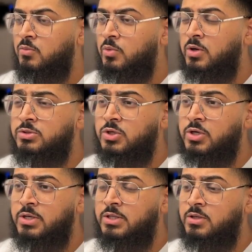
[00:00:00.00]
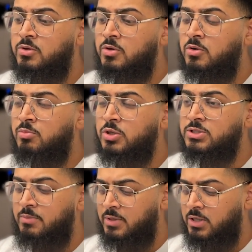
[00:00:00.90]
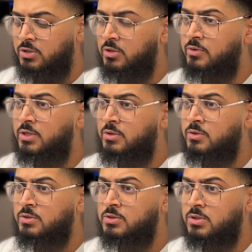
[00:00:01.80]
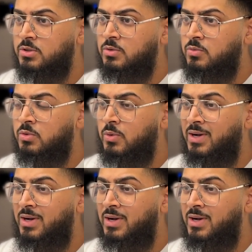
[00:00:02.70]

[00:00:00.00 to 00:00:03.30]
We're also going to need the Google Books API URL, so we'll